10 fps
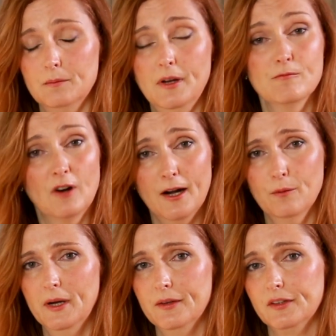
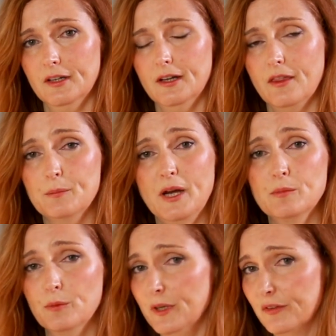environment. The
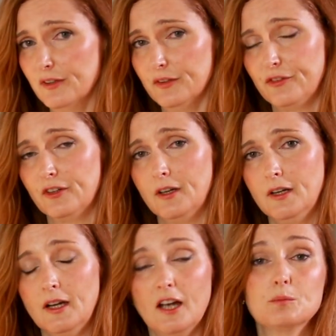paper business
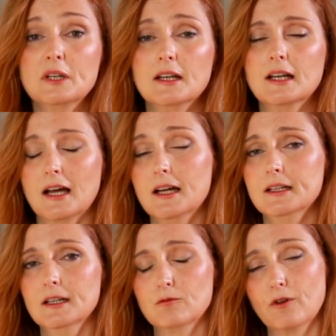has been
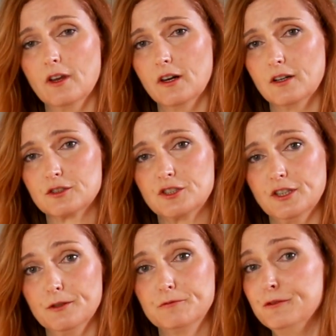declining for the last
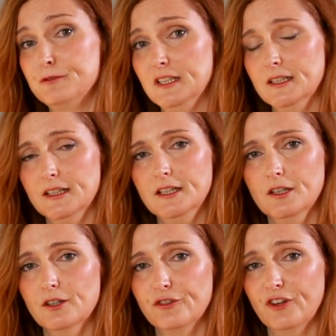15
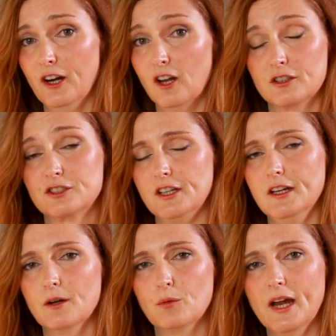years, and last
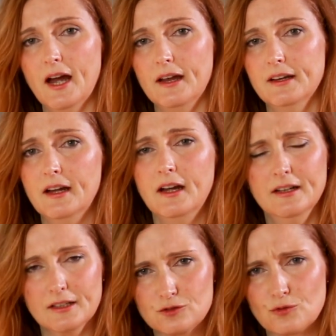year we had
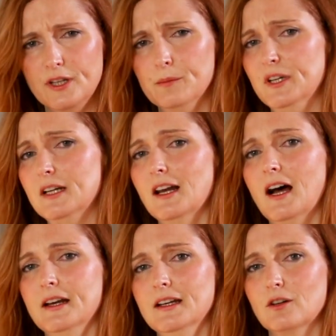an extreme
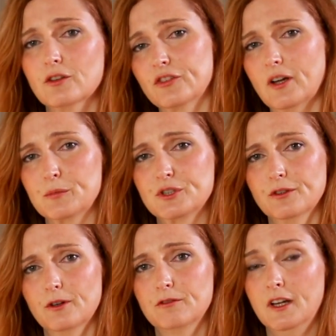decline in
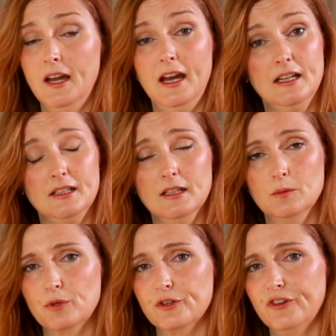consumption of
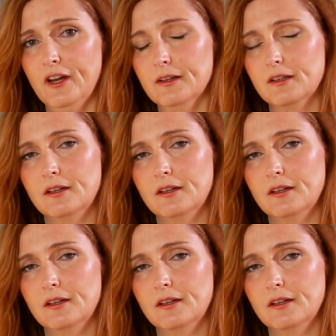18%.